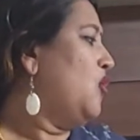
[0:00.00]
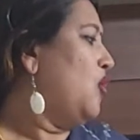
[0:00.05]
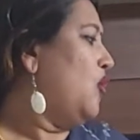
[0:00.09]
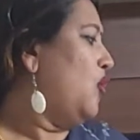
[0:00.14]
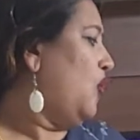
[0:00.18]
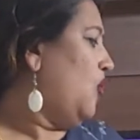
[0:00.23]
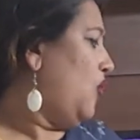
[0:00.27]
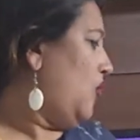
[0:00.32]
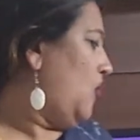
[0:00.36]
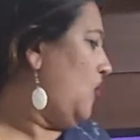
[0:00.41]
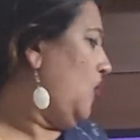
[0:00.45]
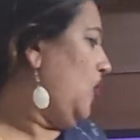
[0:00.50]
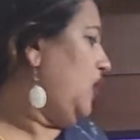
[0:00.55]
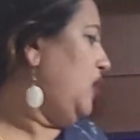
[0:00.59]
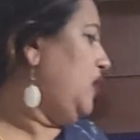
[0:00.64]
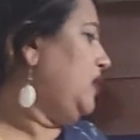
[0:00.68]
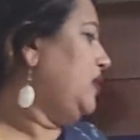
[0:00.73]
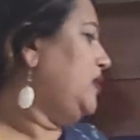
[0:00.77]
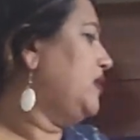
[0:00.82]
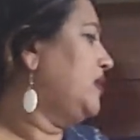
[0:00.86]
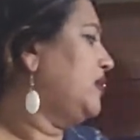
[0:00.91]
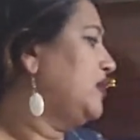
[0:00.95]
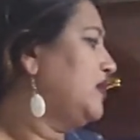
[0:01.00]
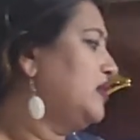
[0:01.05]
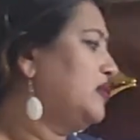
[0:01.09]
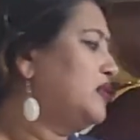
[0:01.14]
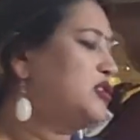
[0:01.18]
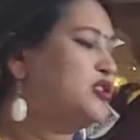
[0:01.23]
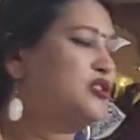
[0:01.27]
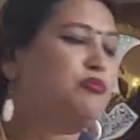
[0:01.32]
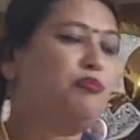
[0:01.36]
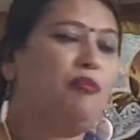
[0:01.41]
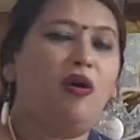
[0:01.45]
old,
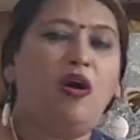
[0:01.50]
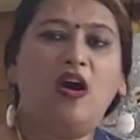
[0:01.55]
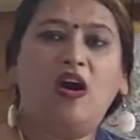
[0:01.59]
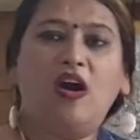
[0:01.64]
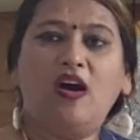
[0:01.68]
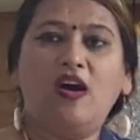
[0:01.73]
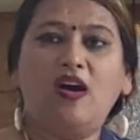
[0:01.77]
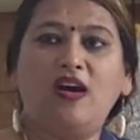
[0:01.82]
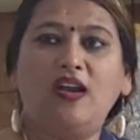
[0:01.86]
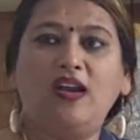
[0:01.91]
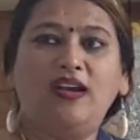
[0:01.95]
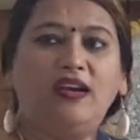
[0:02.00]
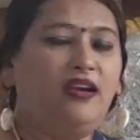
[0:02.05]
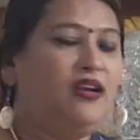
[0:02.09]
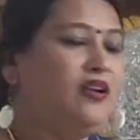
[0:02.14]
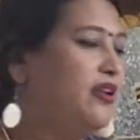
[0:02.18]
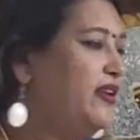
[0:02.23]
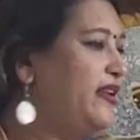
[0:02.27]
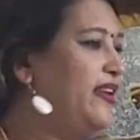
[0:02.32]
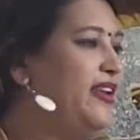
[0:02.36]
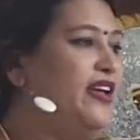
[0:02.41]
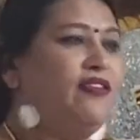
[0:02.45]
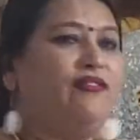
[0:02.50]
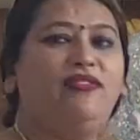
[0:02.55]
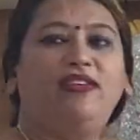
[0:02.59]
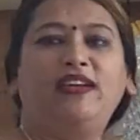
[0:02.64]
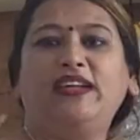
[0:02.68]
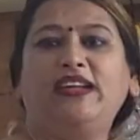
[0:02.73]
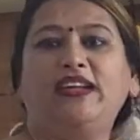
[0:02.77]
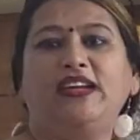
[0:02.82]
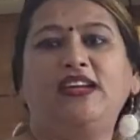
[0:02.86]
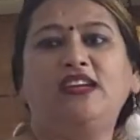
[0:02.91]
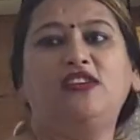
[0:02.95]
small,
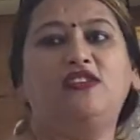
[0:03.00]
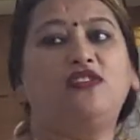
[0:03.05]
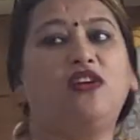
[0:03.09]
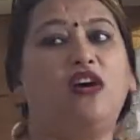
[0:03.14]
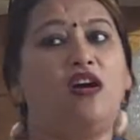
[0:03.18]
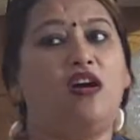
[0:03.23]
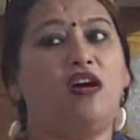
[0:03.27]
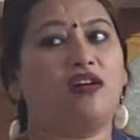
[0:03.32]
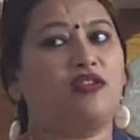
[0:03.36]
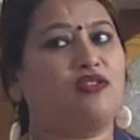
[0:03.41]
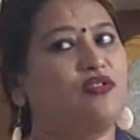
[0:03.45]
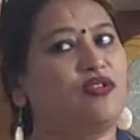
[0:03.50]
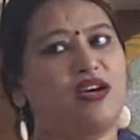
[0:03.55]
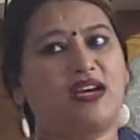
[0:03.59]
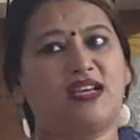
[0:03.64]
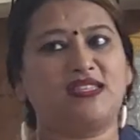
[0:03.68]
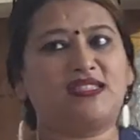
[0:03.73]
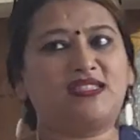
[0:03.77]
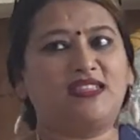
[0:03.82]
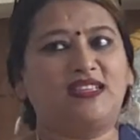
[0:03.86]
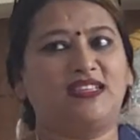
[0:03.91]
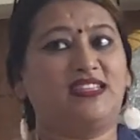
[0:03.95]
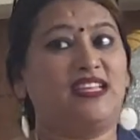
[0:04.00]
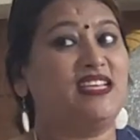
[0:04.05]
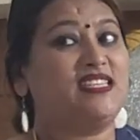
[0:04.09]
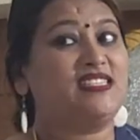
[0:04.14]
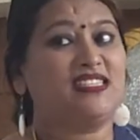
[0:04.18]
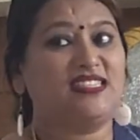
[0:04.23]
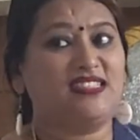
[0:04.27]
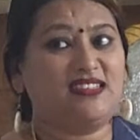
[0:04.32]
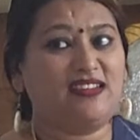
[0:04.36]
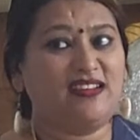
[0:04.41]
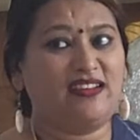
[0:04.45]
lovely dog. You can't say. That's
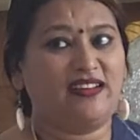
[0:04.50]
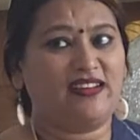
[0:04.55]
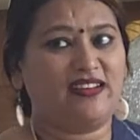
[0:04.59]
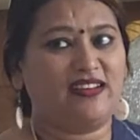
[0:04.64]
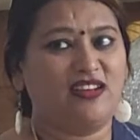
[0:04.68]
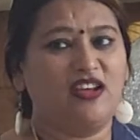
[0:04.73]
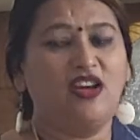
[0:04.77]
incorrect.